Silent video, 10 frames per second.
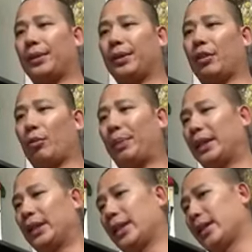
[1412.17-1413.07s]
you know, a
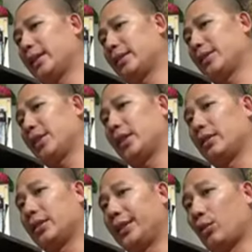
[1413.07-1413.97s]
picnic and sit and
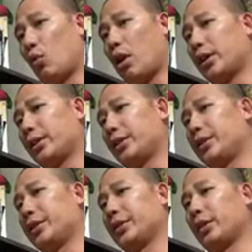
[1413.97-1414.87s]
see the
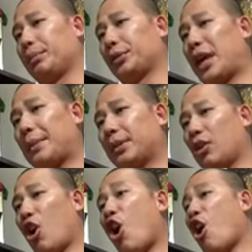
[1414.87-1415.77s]
waters, or perhaps a
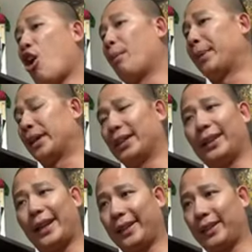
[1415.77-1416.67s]
calm
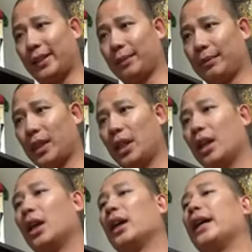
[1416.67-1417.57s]
lake
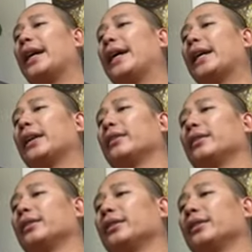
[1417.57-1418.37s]
and